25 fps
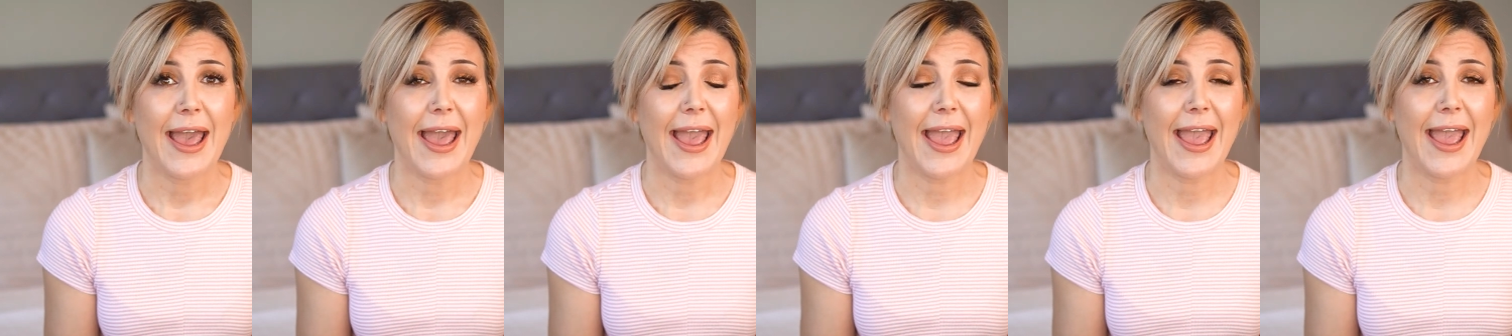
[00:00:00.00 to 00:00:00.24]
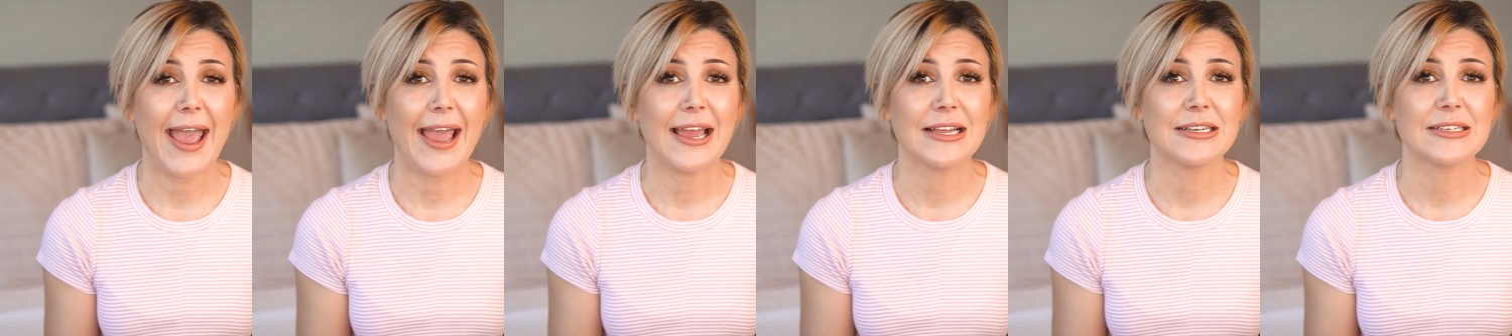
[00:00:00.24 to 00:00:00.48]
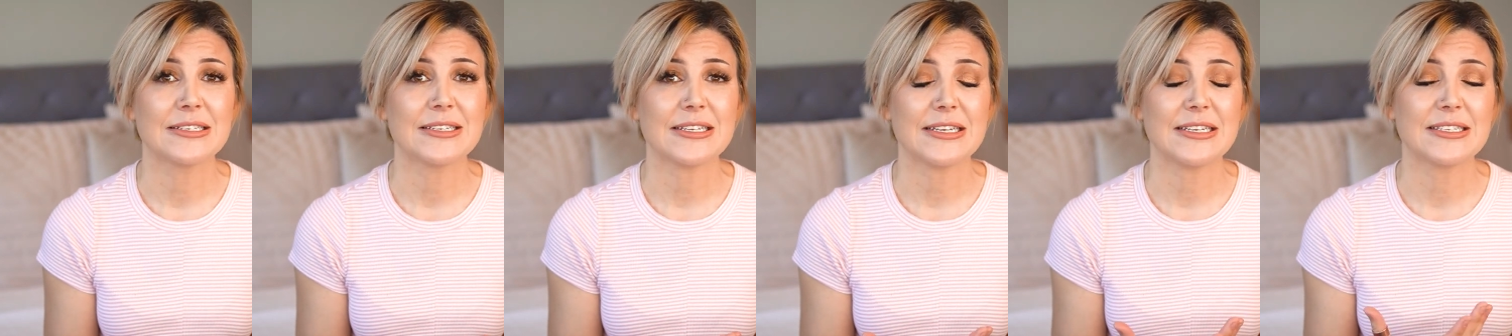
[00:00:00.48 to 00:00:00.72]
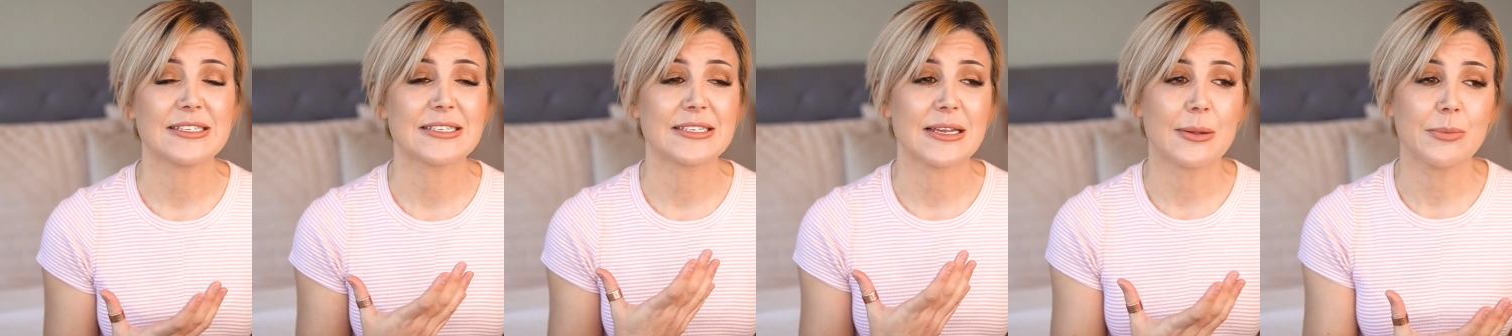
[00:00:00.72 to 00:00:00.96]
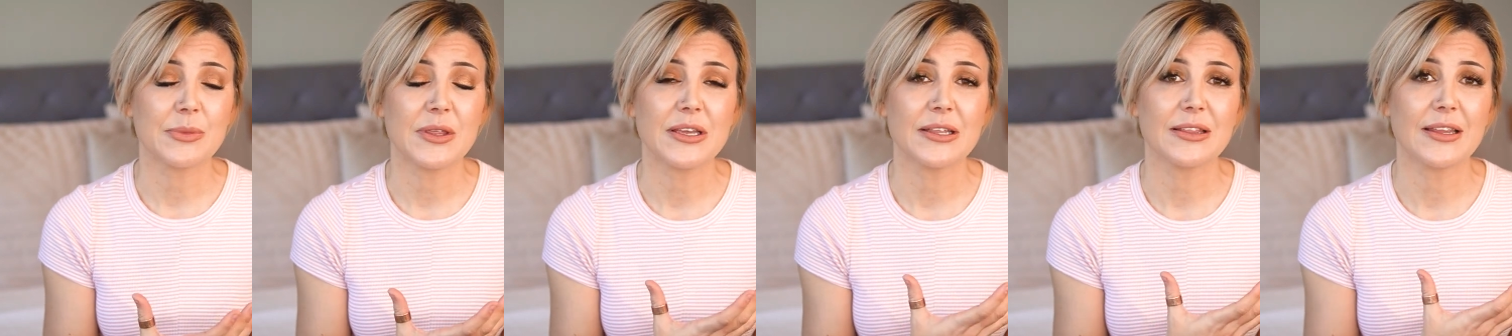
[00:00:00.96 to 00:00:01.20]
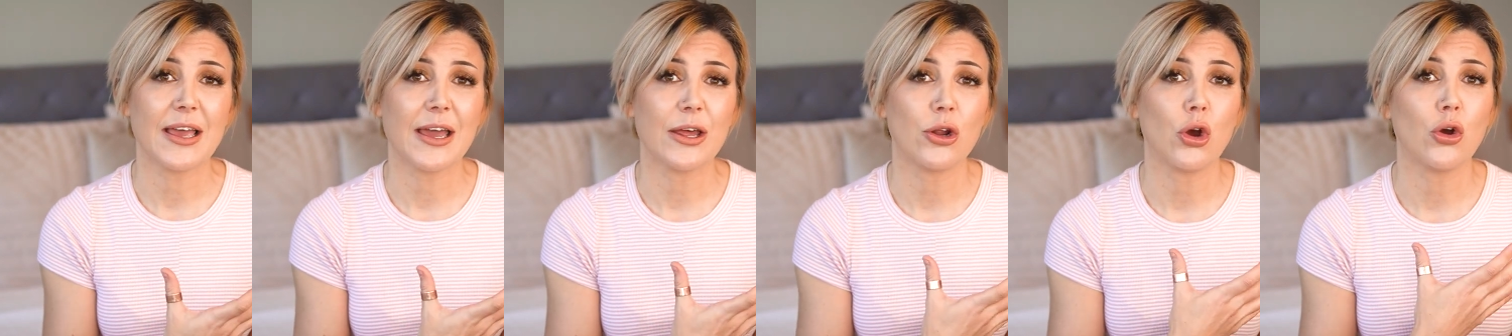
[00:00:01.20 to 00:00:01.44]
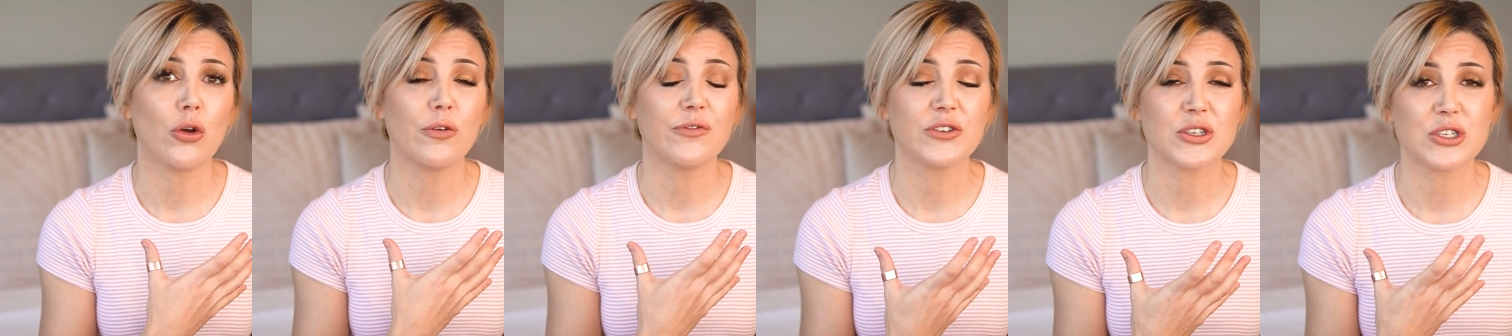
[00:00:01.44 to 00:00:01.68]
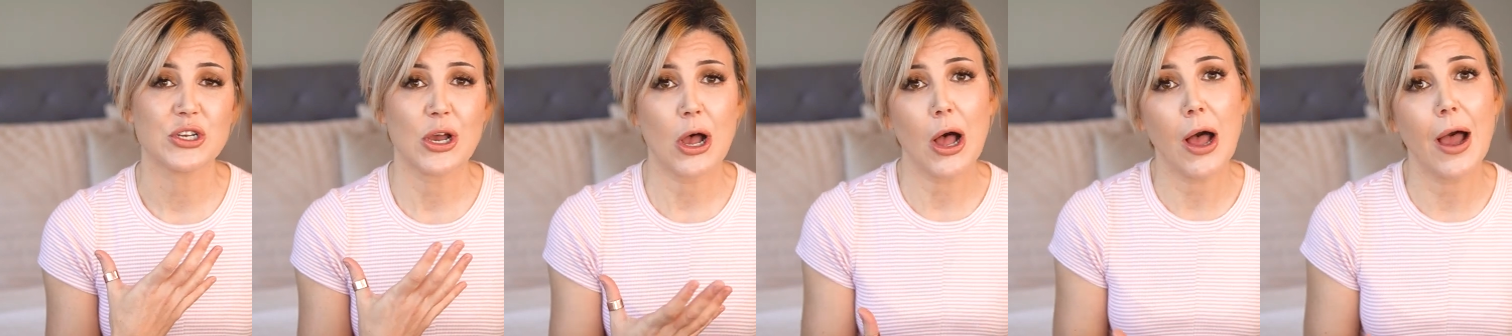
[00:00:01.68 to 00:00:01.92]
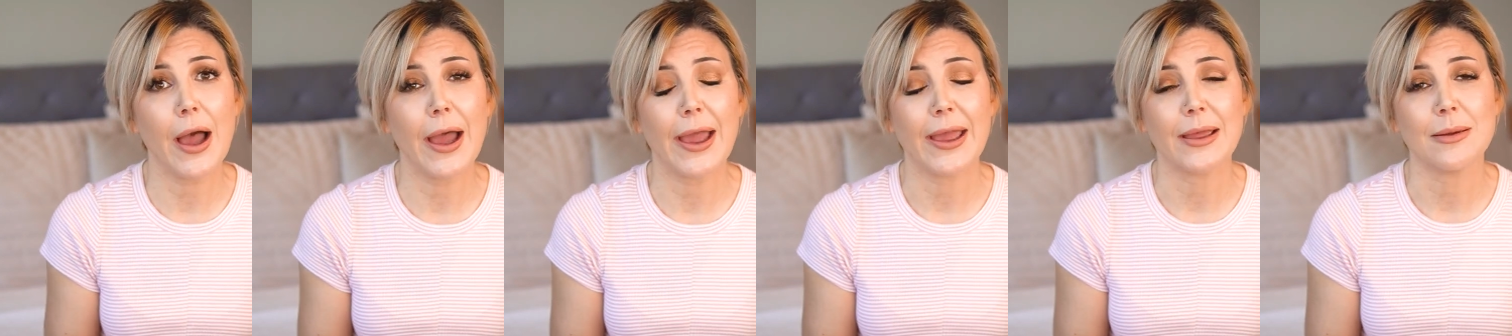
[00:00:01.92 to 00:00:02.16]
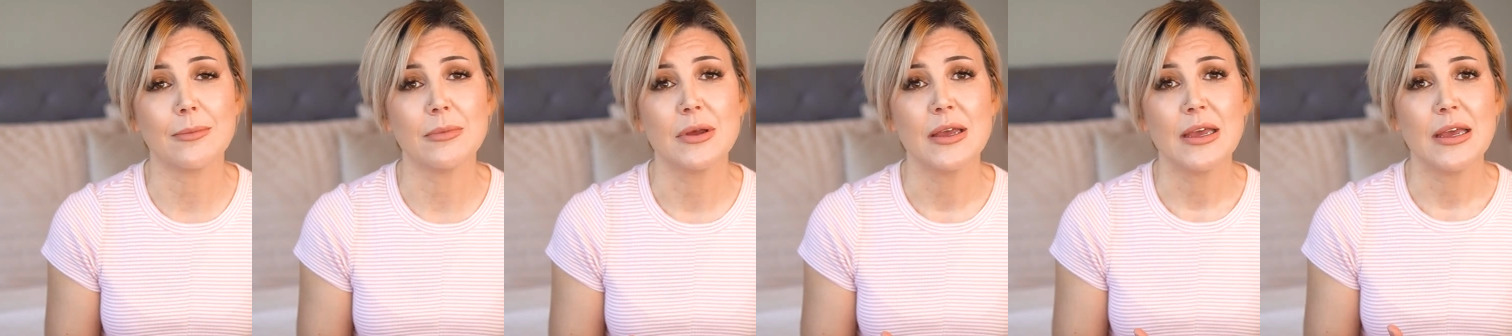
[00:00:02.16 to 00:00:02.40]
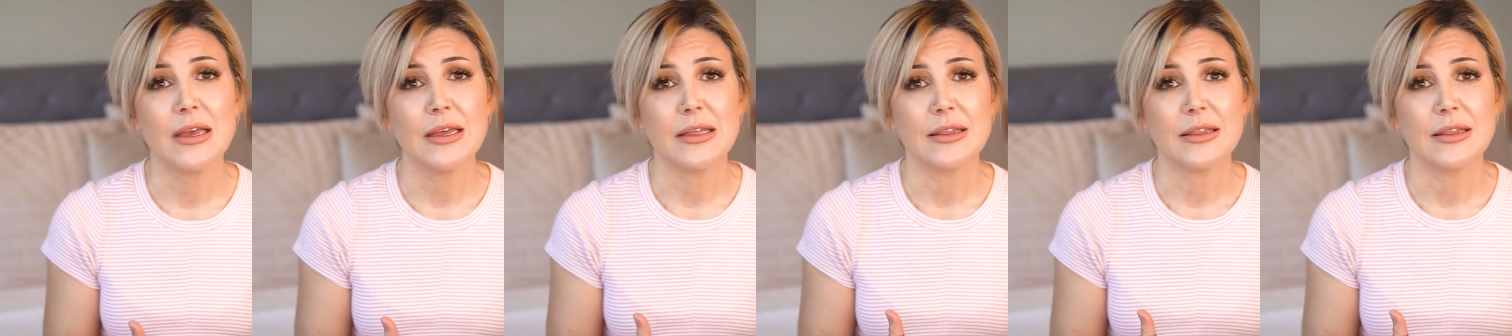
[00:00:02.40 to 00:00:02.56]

And it's something that over time,